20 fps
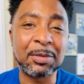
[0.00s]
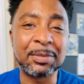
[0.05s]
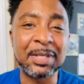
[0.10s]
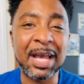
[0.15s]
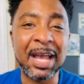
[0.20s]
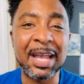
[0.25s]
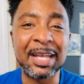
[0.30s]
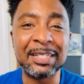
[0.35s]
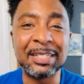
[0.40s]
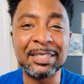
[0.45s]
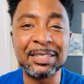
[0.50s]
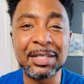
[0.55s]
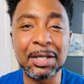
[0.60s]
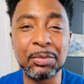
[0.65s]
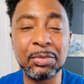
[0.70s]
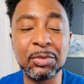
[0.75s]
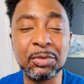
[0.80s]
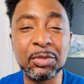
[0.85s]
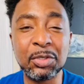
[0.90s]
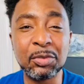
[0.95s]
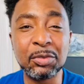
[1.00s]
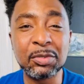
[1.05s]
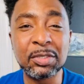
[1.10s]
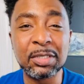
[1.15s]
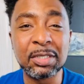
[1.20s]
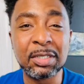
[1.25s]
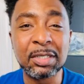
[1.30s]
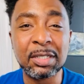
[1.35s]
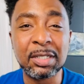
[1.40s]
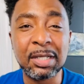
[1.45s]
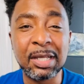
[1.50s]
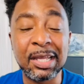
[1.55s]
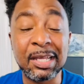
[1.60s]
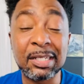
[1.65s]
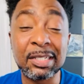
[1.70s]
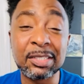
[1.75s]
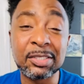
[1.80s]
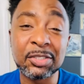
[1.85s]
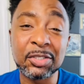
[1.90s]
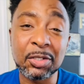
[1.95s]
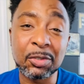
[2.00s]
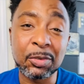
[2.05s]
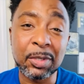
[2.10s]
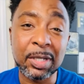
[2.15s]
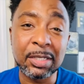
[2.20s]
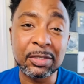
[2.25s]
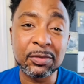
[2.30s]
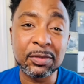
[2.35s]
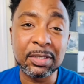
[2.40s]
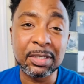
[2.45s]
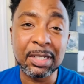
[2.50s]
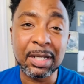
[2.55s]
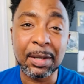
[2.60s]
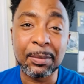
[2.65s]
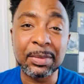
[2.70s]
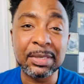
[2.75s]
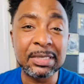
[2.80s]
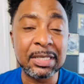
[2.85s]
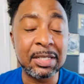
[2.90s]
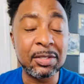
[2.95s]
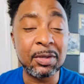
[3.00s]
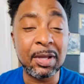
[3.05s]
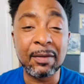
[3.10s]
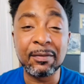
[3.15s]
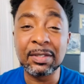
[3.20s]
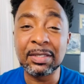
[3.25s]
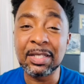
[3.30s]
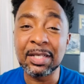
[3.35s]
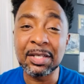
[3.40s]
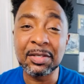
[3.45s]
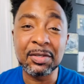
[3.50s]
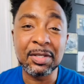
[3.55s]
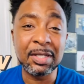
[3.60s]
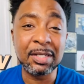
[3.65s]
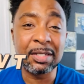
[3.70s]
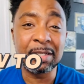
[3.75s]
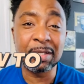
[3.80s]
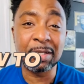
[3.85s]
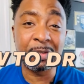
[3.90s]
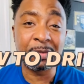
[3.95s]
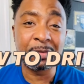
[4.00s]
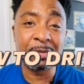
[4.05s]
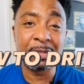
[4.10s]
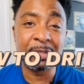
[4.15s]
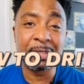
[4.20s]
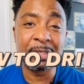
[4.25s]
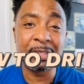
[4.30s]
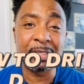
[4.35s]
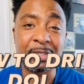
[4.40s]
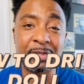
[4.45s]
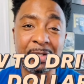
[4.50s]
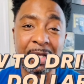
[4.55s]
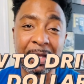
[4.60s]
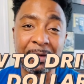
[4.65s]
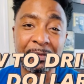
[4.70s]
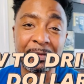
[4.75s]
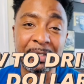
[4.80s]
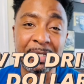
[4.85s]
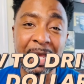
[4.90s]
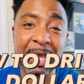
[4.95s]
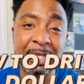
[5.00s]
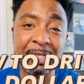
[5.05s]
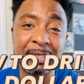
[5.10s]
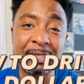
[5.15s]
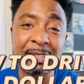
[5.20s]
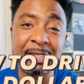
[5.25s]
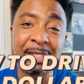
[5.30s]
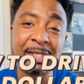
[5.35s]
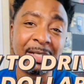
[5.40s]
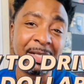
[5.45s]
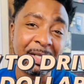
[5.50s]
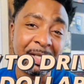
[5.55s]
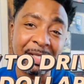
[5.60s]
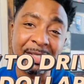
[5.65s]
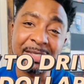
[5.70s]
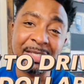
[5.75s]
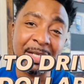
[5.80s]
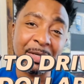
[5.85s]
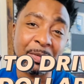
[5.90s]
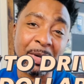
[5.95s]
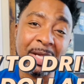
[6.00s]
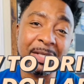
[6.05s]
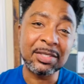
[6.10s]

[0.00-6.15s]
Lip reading: to IDW Deuce. In this journal entry, I'm going to tell you everything you need to know to drive for dollars. Let's get right